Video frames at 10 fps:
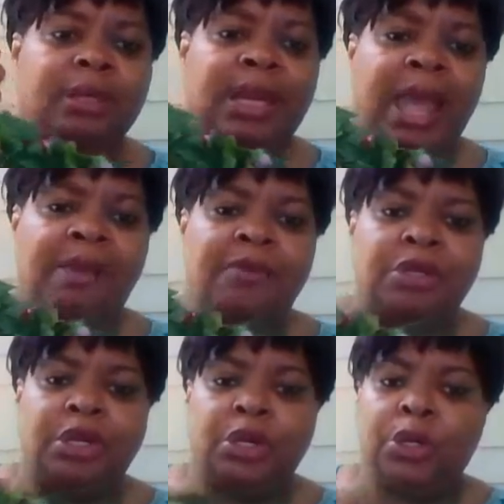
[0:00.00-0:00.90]

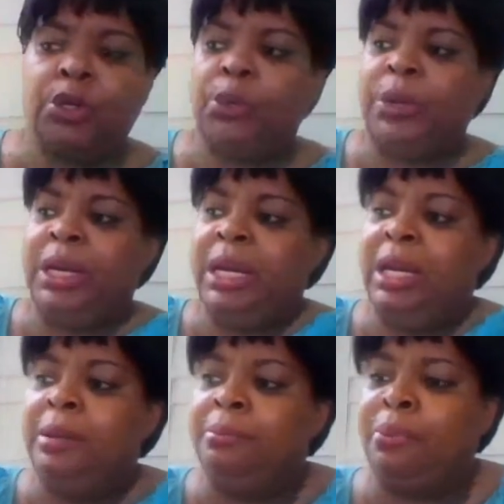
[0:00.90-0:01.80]
lavender,
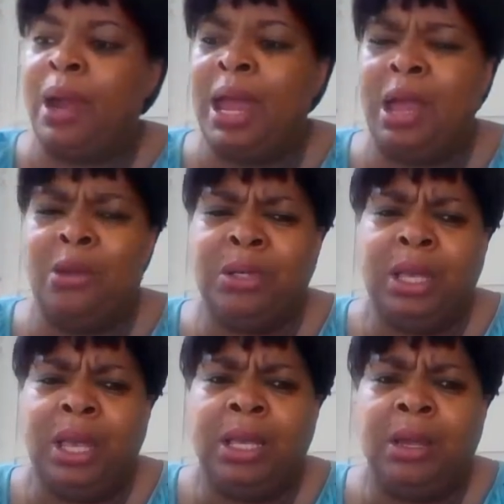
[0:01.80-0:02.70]
green, brown,
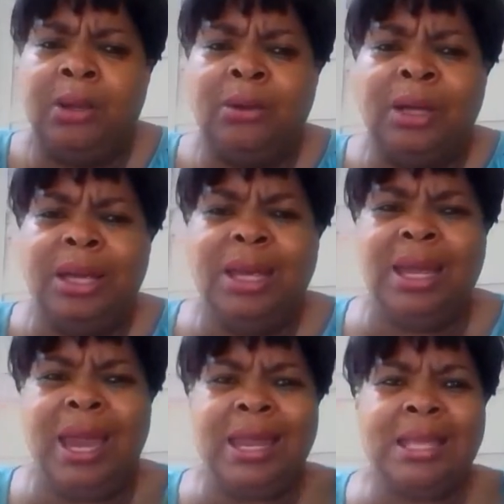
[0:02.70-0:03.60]
yellow.
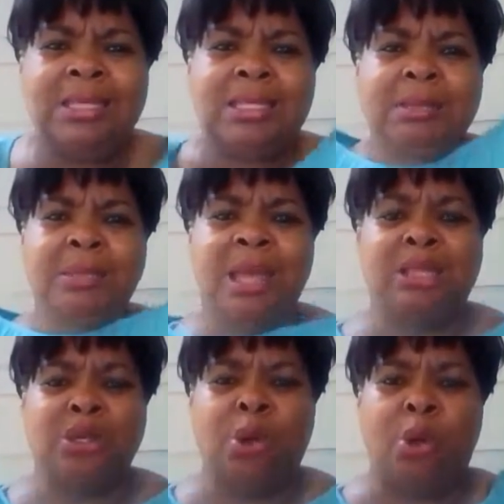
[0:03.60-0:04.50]
And that just seemed like
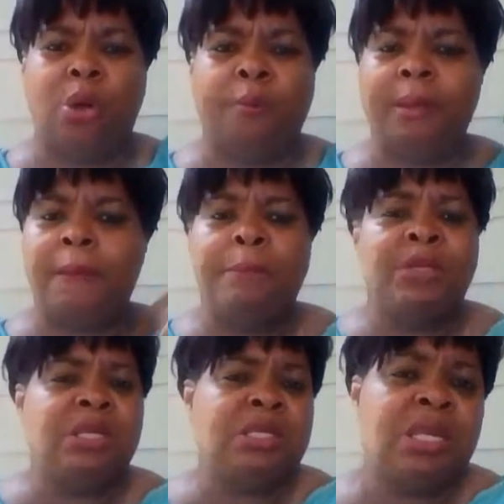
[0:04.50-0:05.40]
the norm.
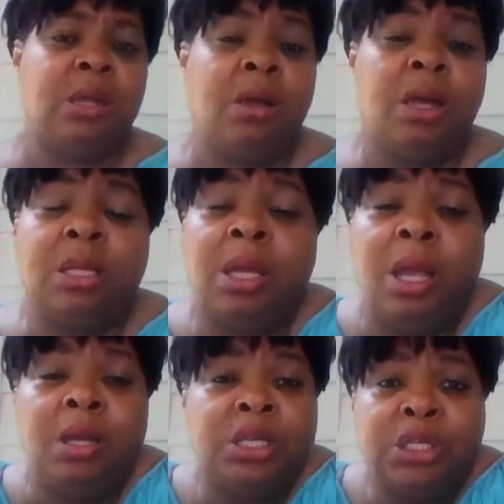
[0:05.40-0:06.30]
But she said there are other
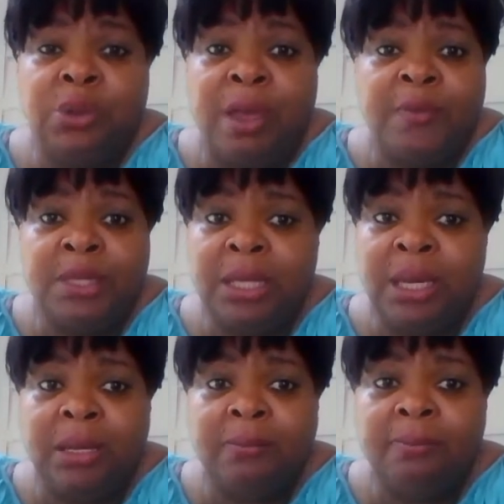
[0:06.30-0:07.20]
colors that you haven't
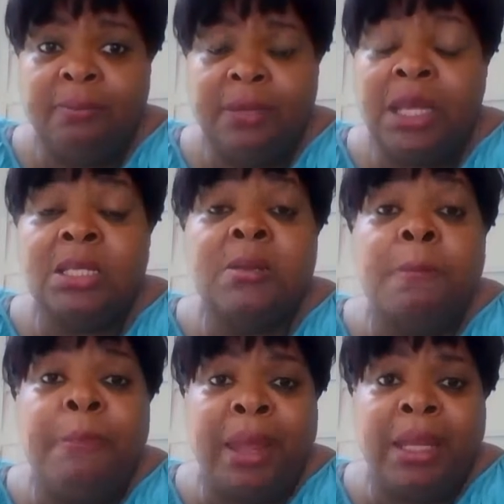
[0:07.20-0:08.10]
seen. It is
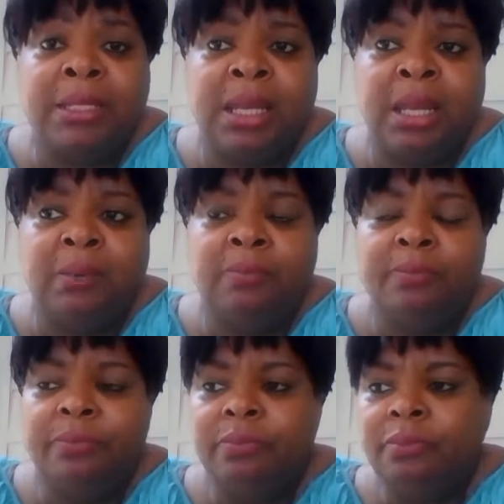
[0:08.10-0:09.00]
amazing.
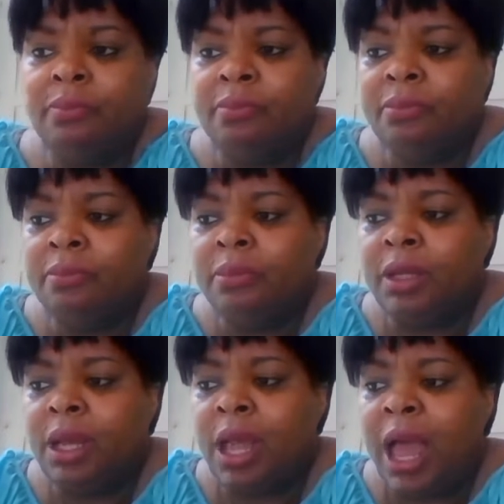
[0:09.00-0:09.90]

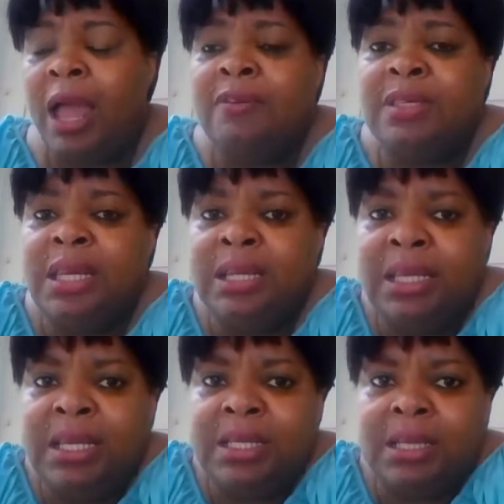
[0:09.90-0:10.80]
I've seen
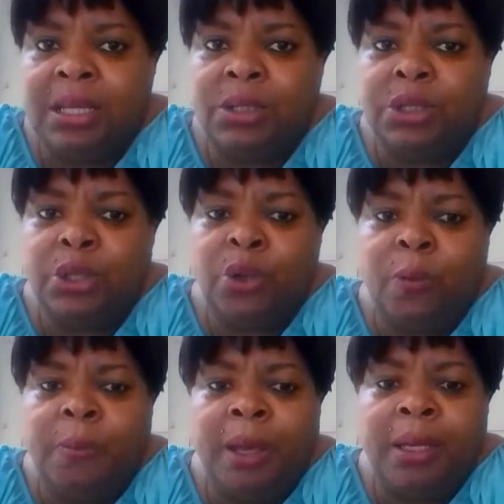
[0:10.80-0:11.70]
these things
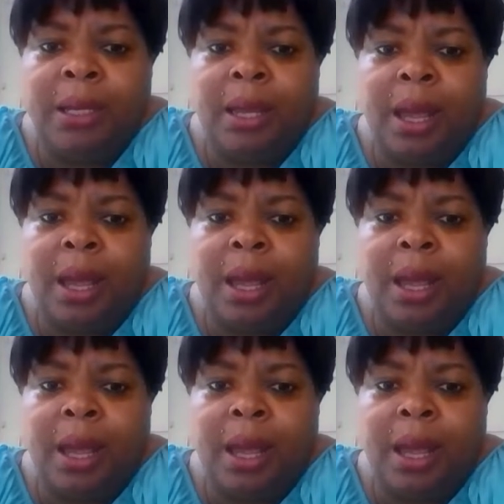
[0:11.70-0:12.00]
too, but